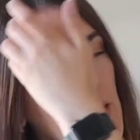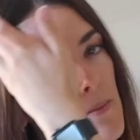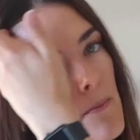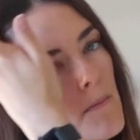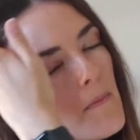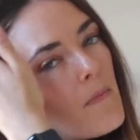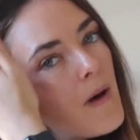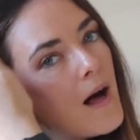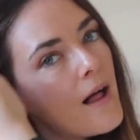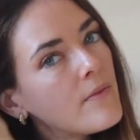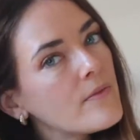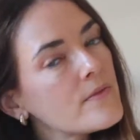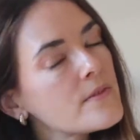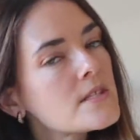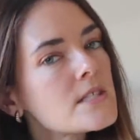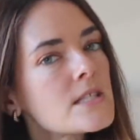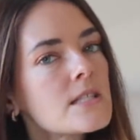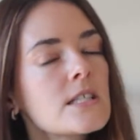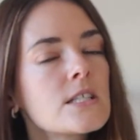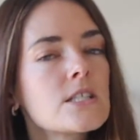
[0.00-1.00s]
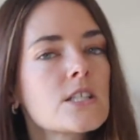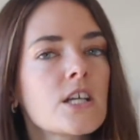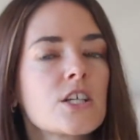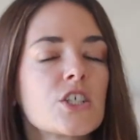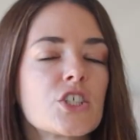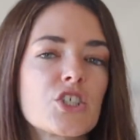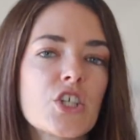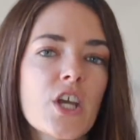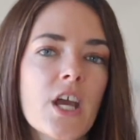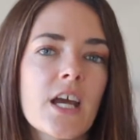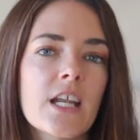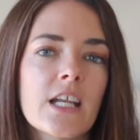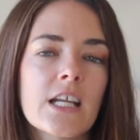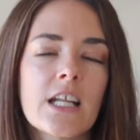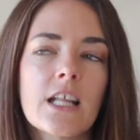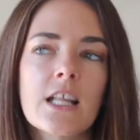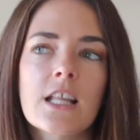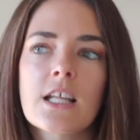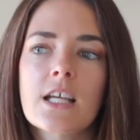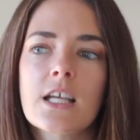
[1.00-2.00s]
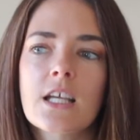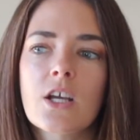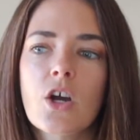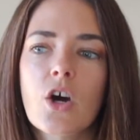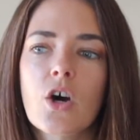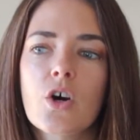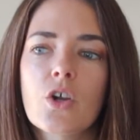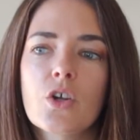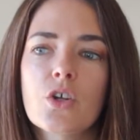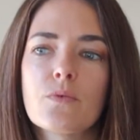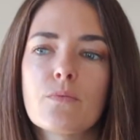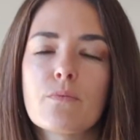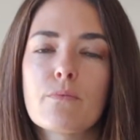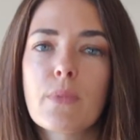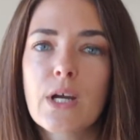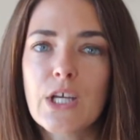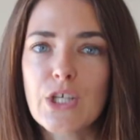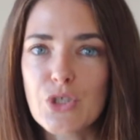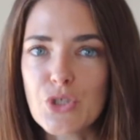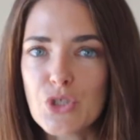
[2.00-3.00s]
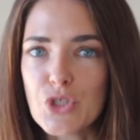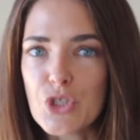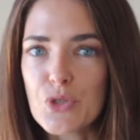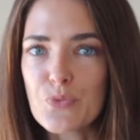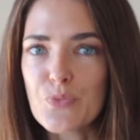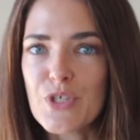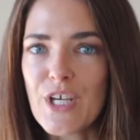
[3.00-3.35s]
month since I shared anything on my YouTube